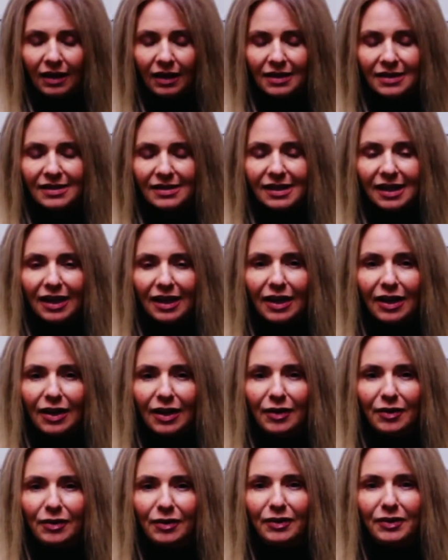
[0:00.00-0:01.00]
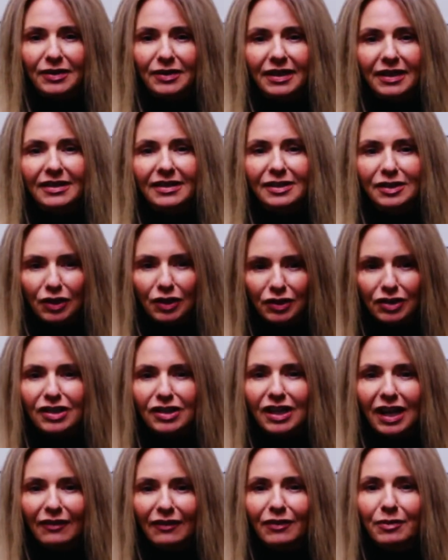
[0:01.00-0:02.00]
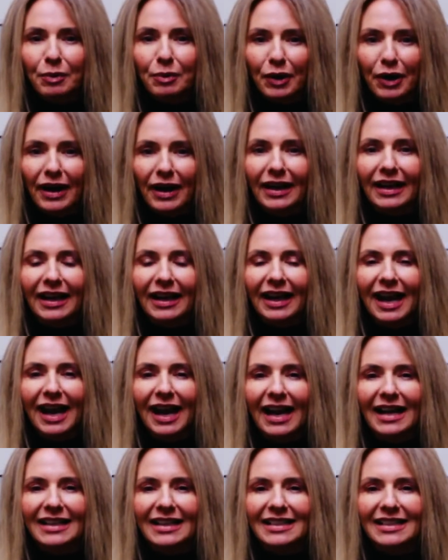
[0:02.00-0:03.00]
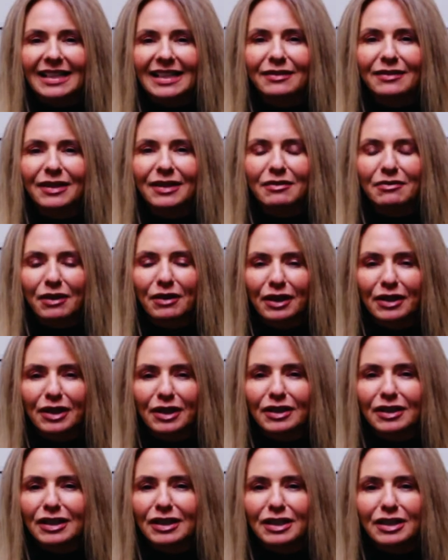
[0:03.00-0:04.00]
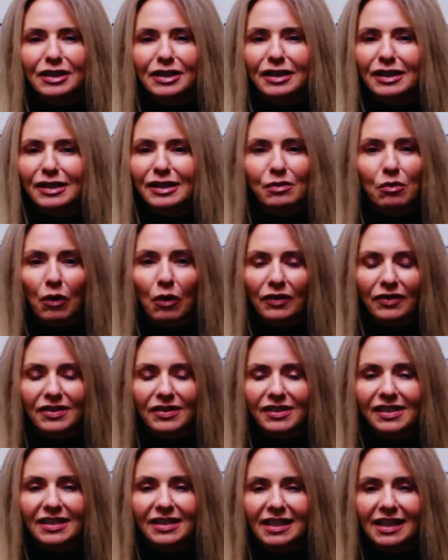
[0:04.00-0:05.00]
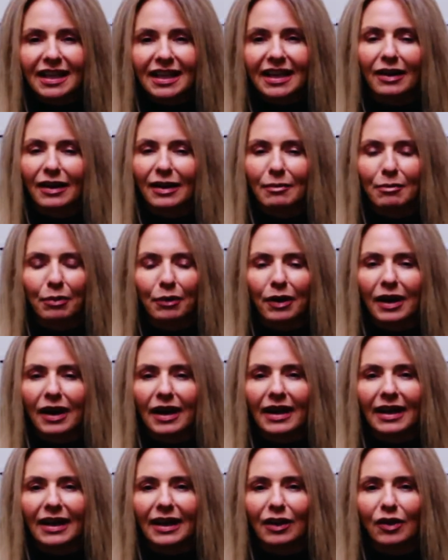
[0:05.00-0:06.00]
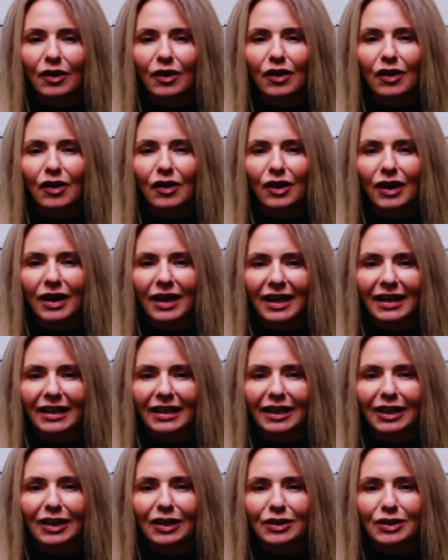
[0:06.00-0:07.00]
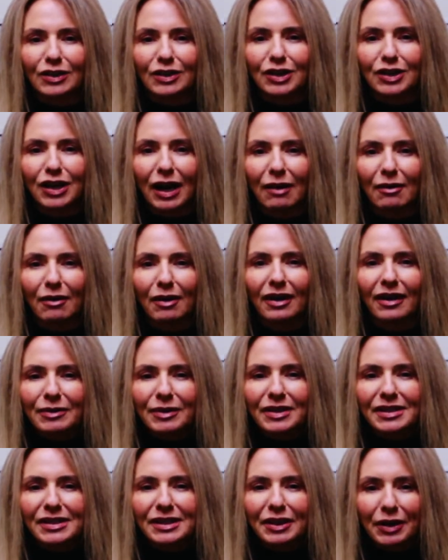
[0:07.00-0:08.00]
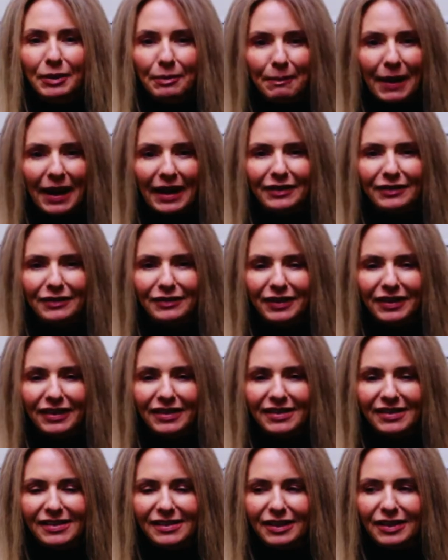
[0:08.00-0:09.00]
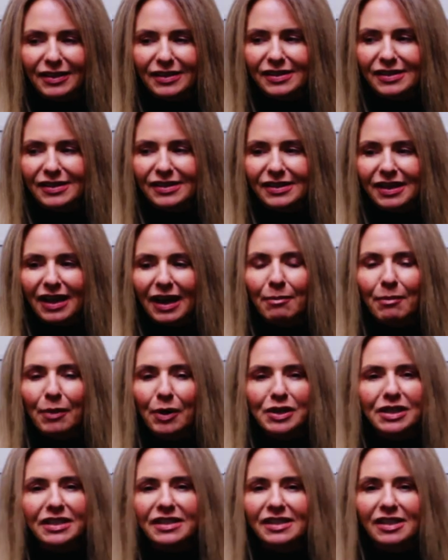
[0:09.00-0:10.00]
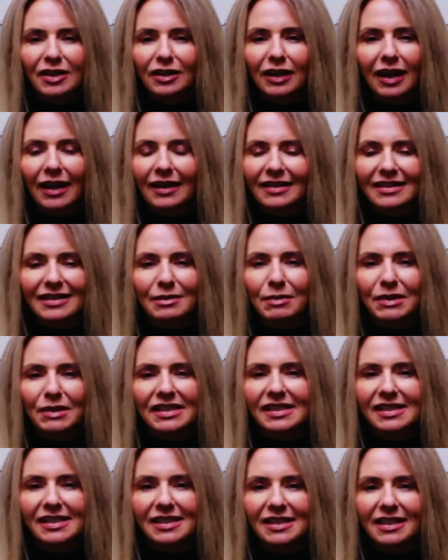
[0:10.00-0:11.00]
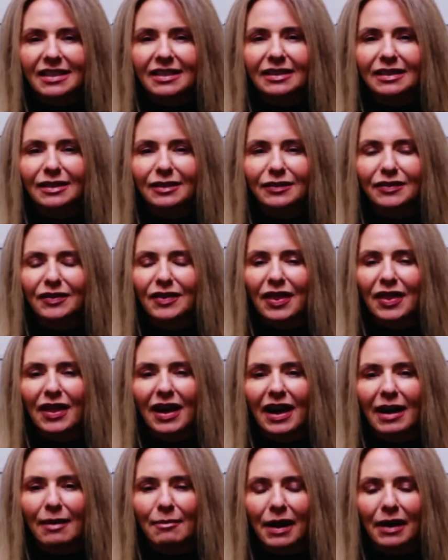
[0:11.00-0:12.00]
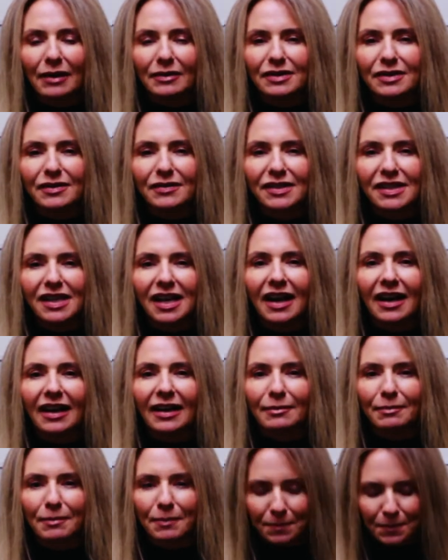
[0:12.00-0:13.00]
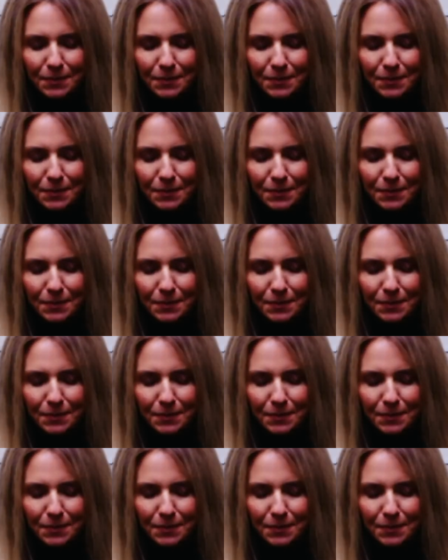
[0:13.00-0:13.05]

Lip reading: So it's good to have a break, and even if we could only do this once a day in a break or in your lunch hour, it's going to benefit us because our bodies don't like to be still for that amount of time.